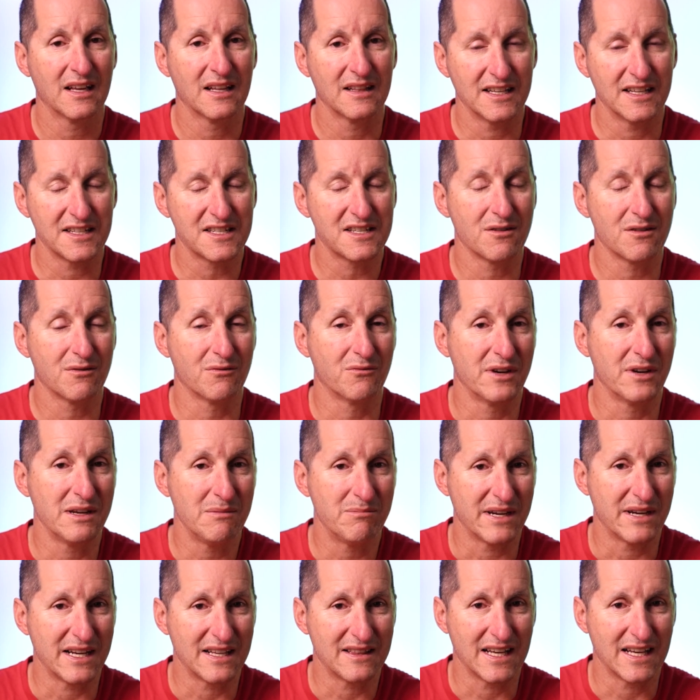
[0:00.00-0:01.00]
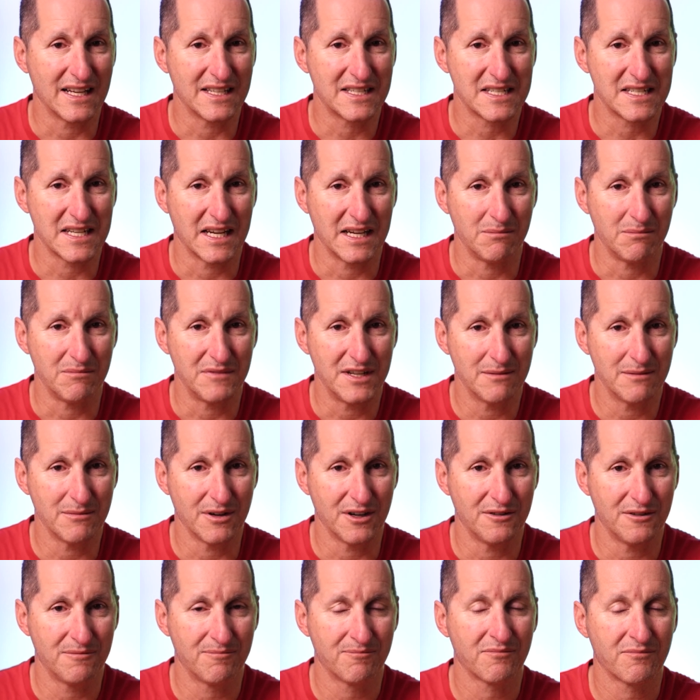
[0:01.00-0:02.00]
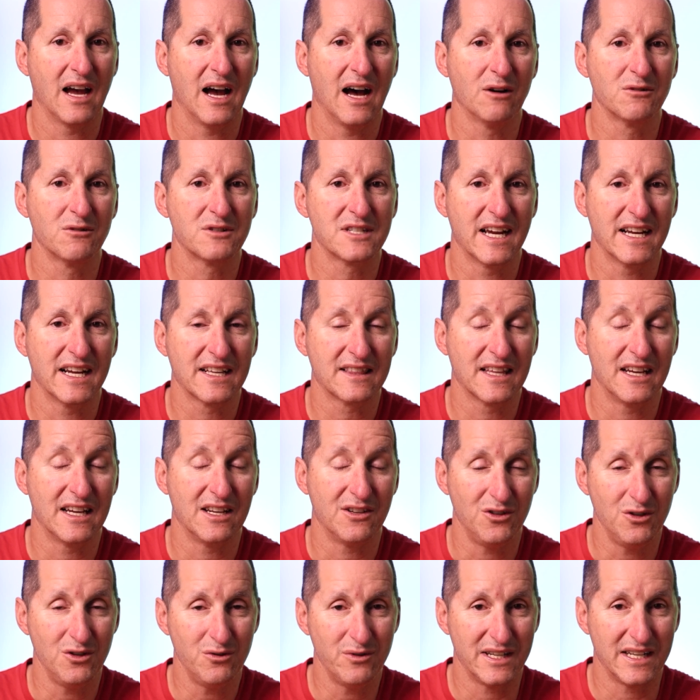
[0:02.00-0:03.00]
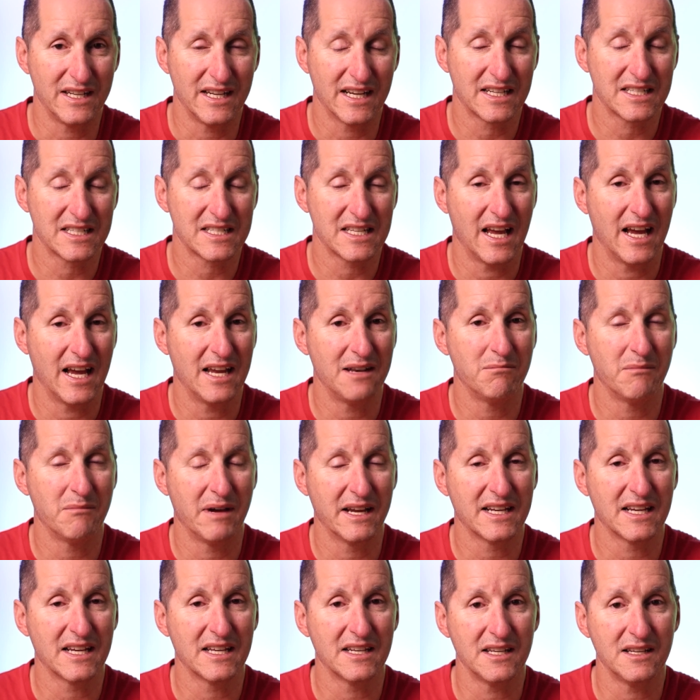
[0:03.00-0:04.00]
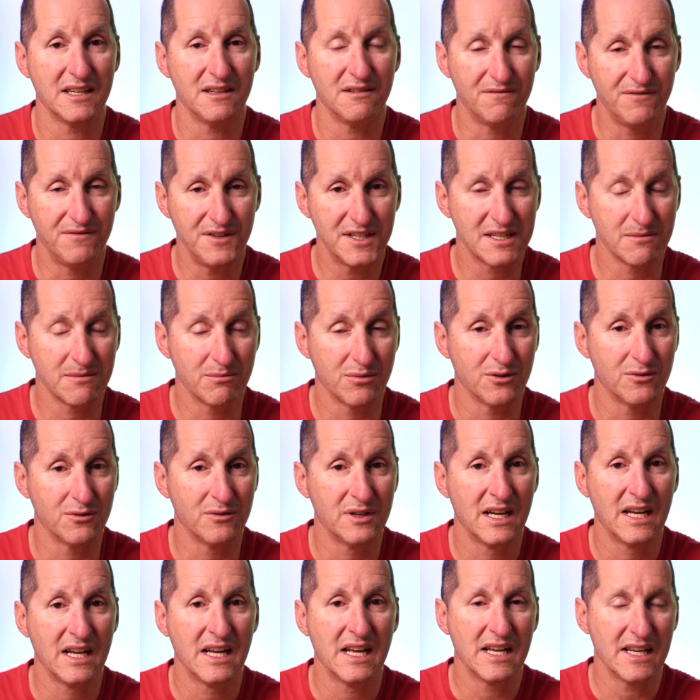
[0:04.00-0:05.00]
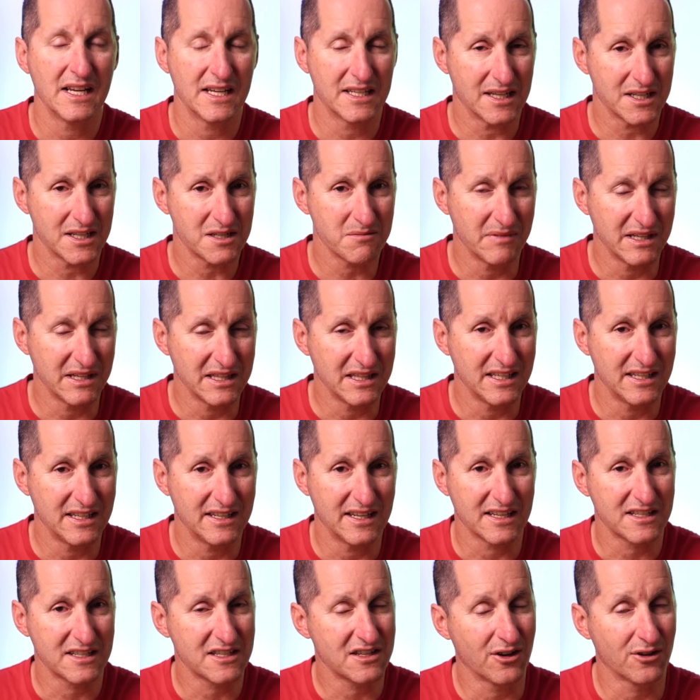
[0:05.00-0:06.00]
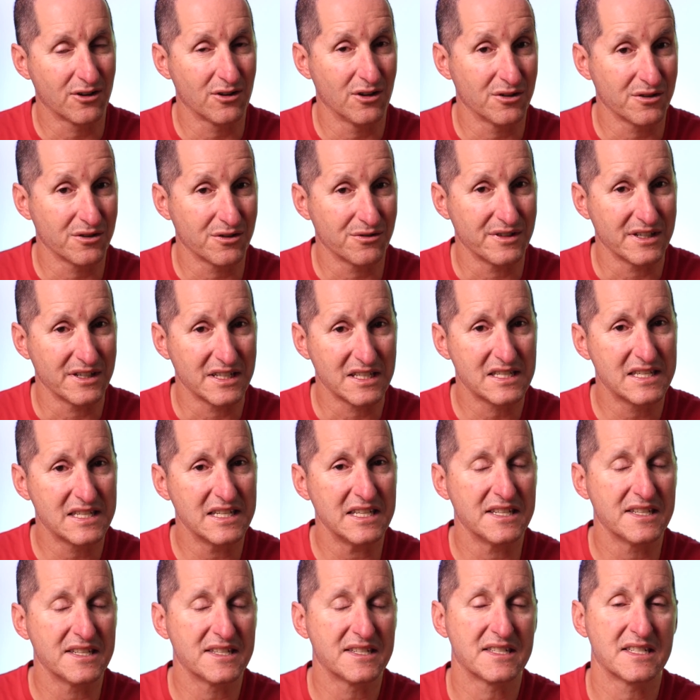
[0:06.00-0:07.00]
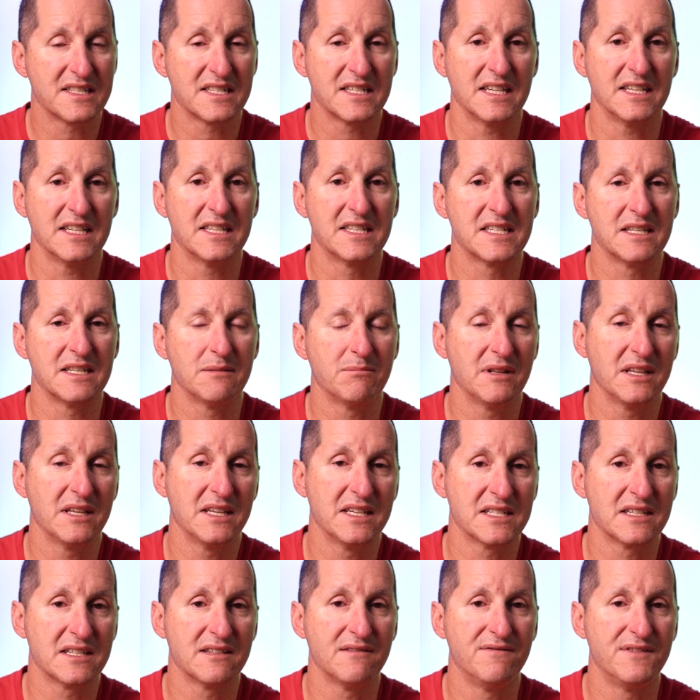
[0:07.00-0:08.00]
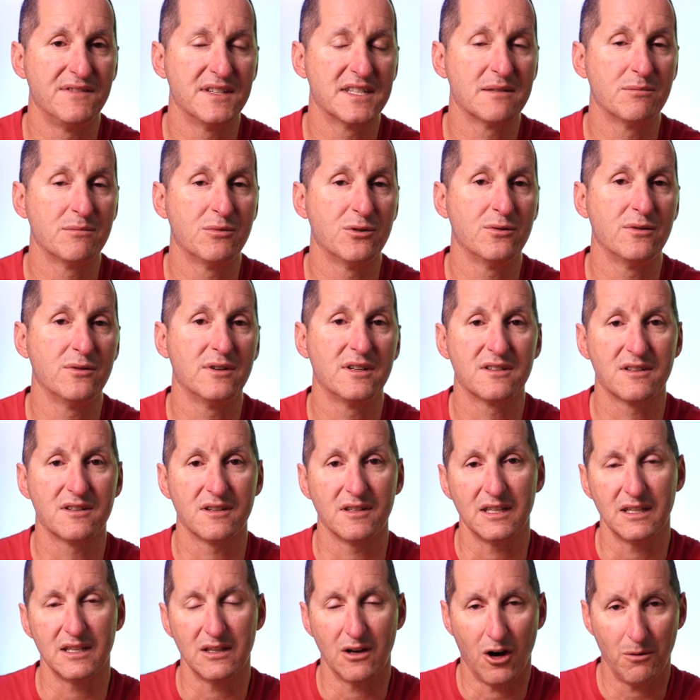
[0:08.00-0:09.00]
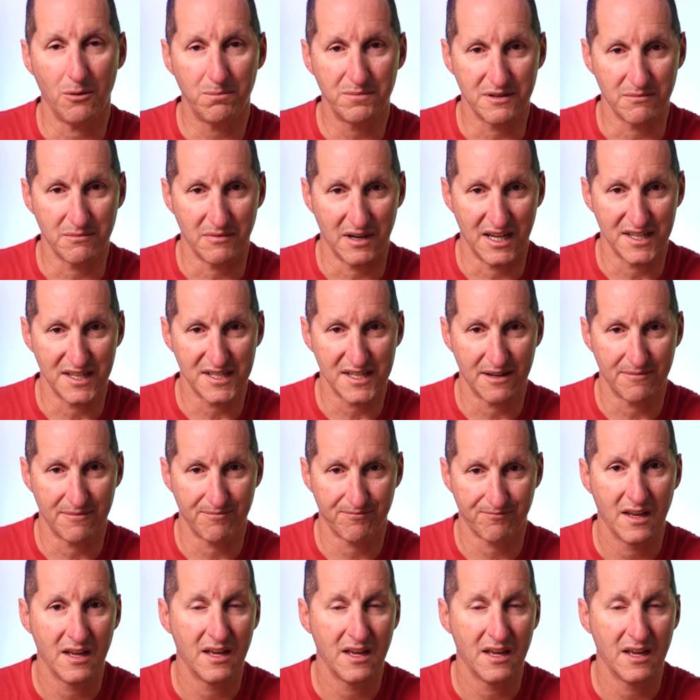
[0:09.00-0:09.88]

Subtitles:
Let's repeat that same demo. I'll take that new index and make it invisible. It doesn't mean the index no longer exists. It simply is invisible to the optimizer.